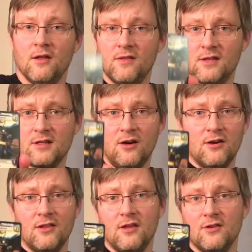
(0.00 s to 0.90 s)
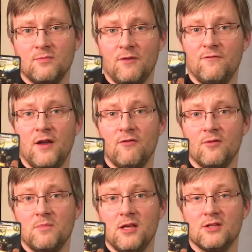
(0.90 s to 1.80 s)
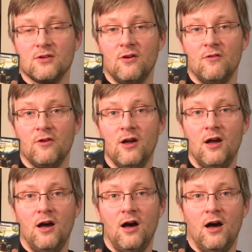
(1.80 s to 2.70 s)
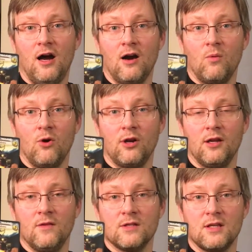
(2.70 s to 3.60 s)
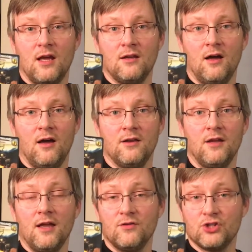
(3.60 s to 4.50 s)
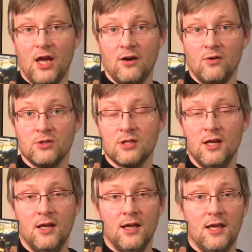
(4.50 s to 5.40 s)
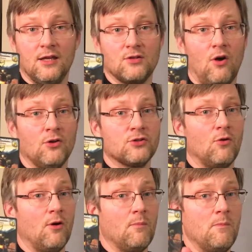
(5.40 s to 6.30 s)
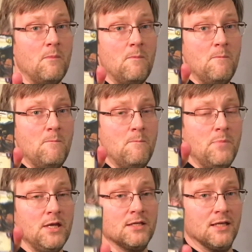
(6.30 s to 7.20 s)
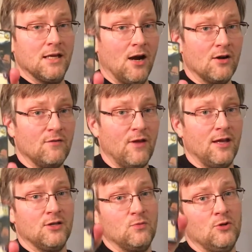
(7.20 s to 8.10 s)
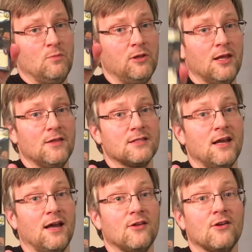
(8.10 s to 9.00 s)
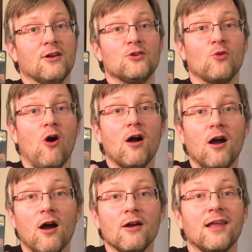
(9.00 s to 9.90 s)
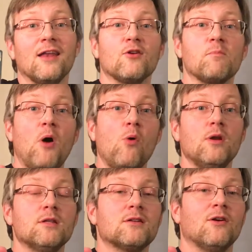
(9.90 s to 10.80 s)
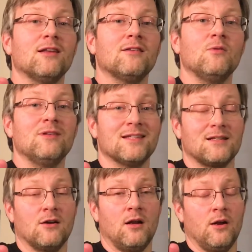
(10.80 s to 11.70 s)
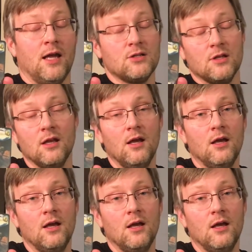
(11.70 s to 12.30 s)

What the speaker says: this card I think is my favorite piece of artwork in the set. Knight of Shadows. He's also a beast in card advantage. When you play this guy, you're going to draw a card and your opponent's going to discard a card. Actually,